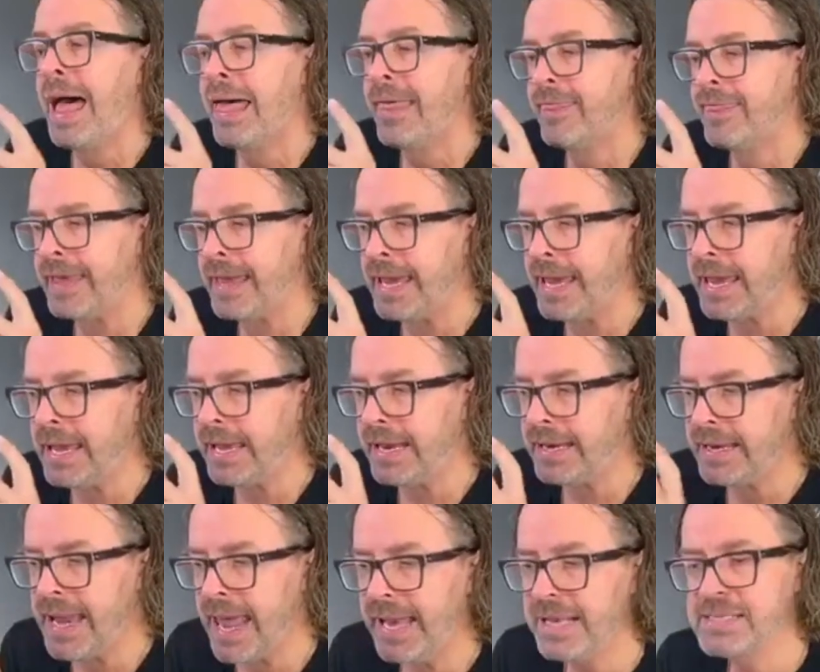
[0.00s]
The
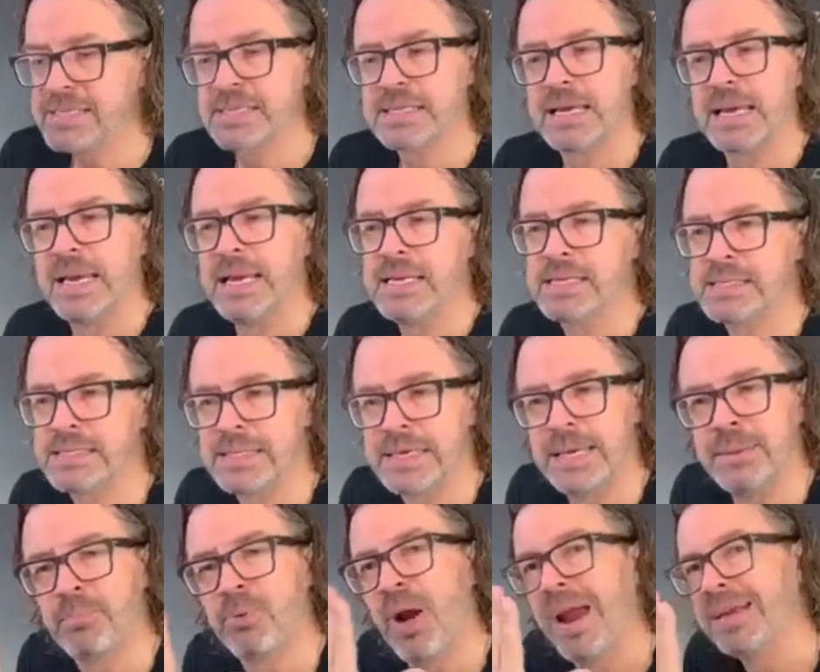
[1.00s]
next is
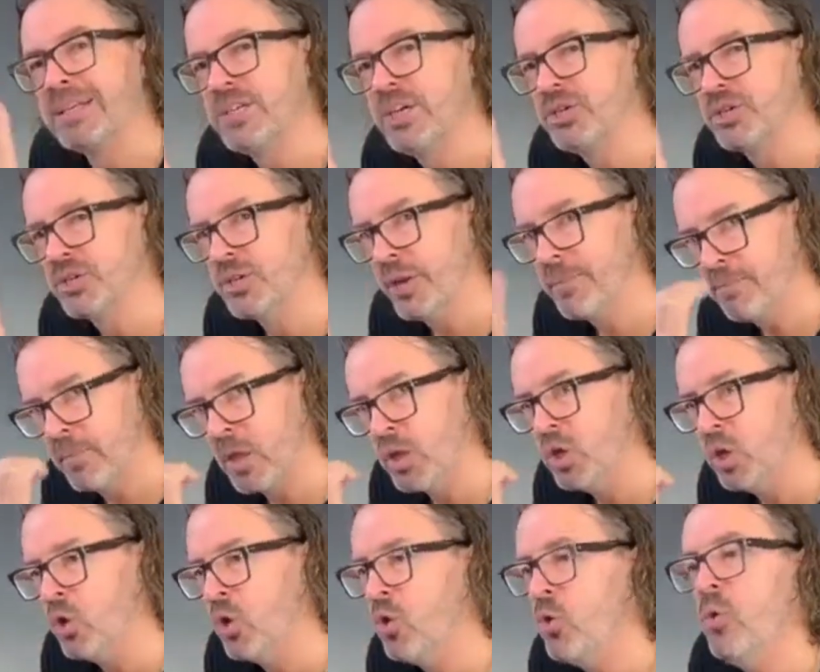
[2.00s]
the practitioner,
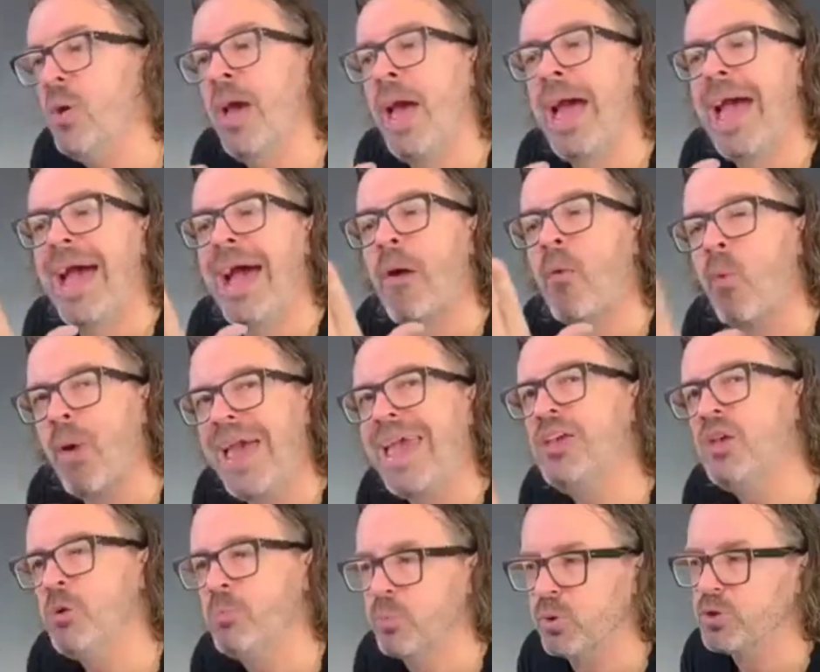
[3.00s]
where
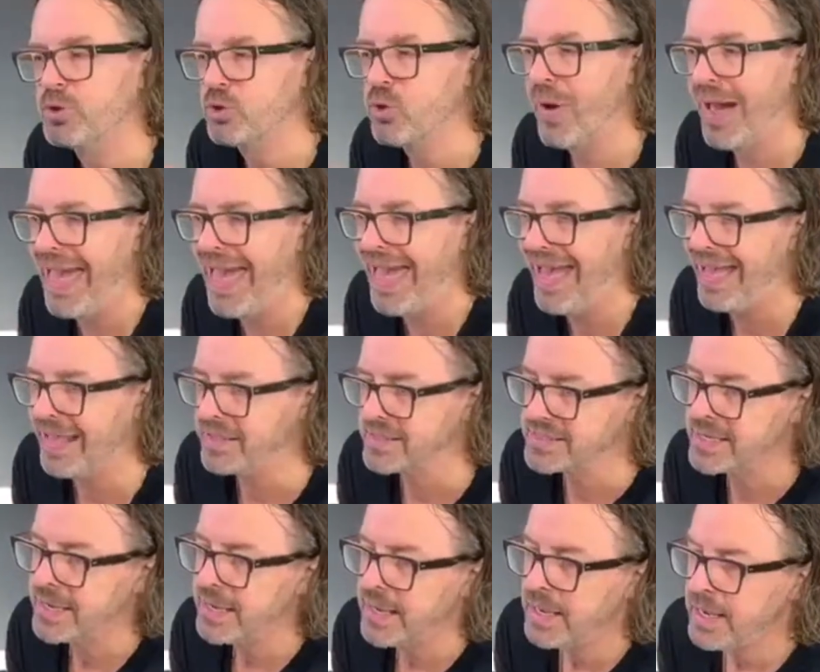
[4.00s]
you put your
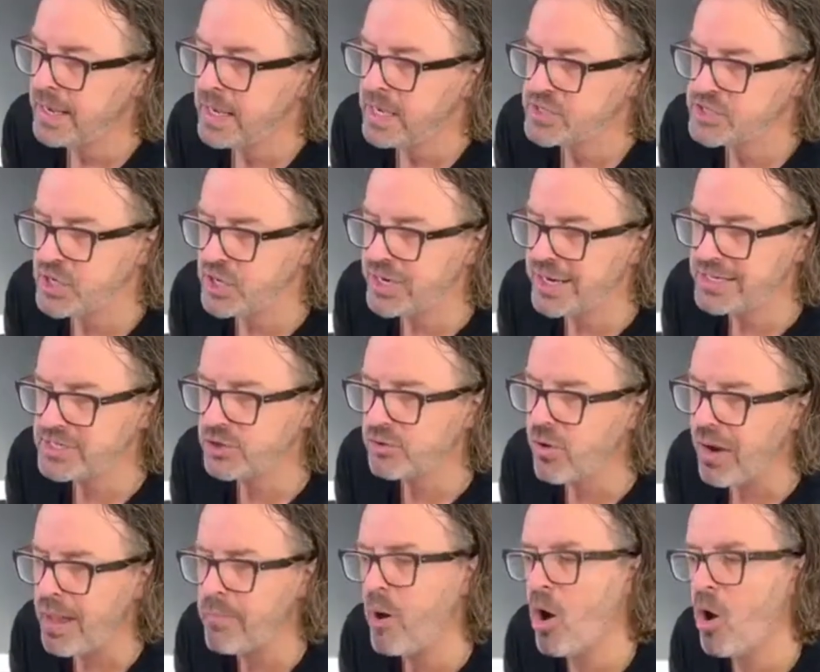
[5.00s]
hands. So you need to
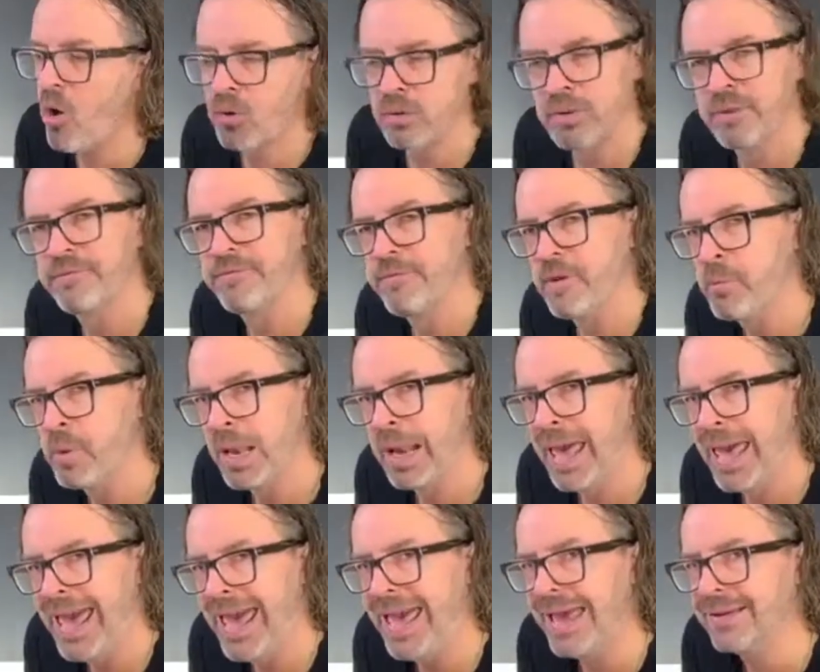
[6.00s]
grab hold of the fibular
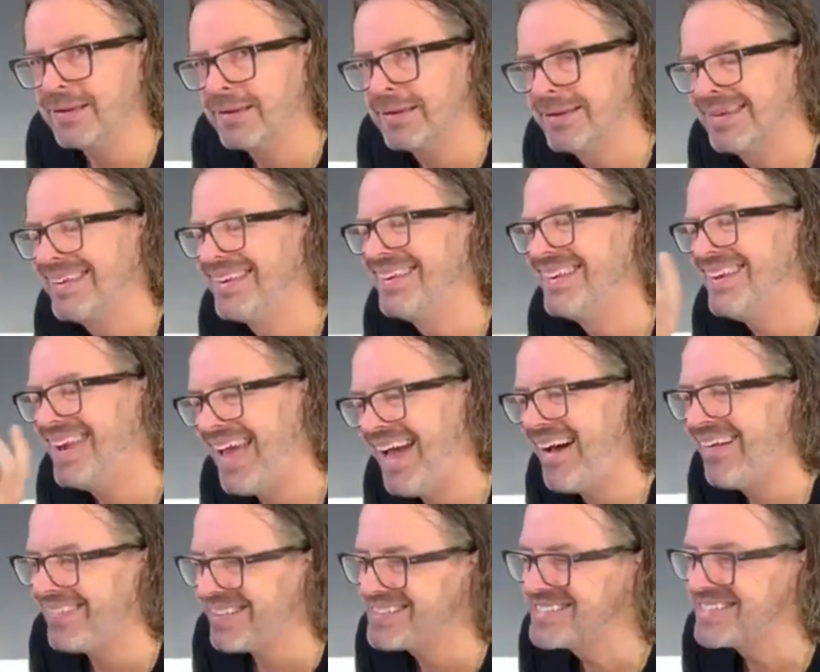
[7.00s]
head.
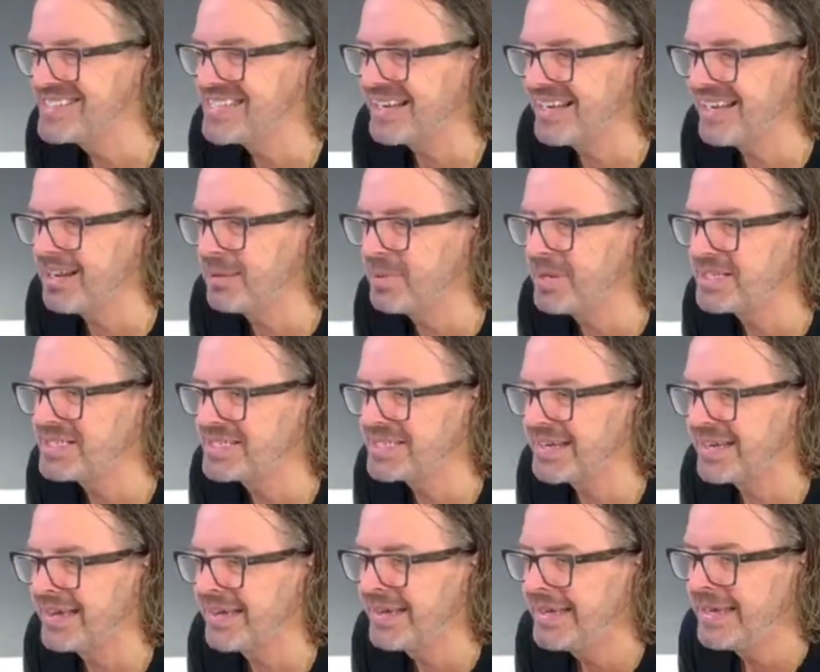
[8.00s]
Now, this is a little bit,
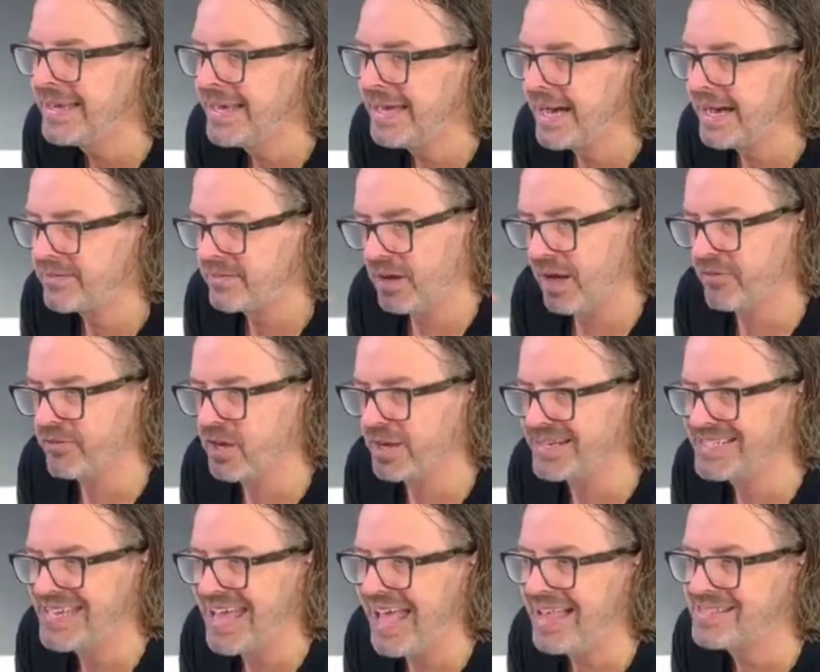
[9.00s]
I've got a
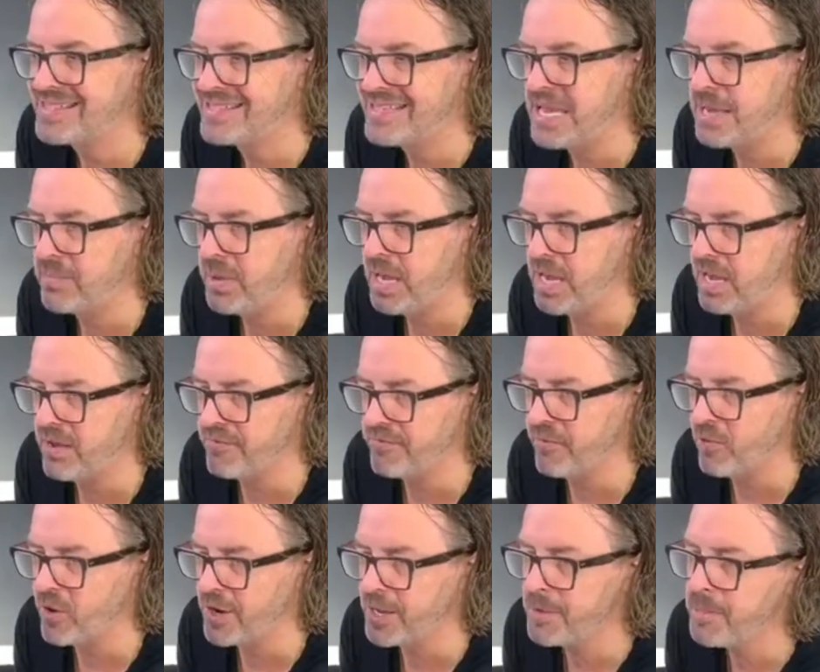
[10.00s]
Ted's tip here
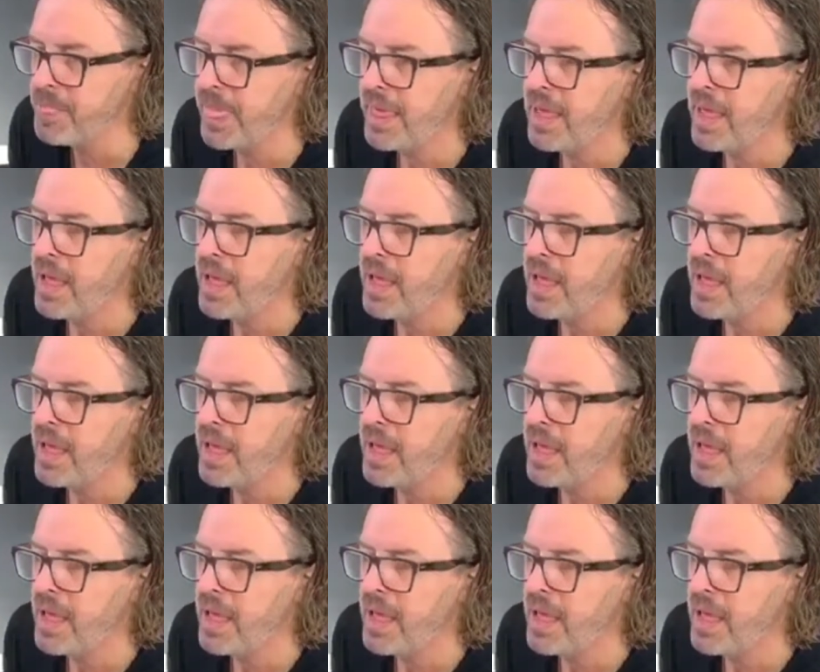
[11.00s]
for you.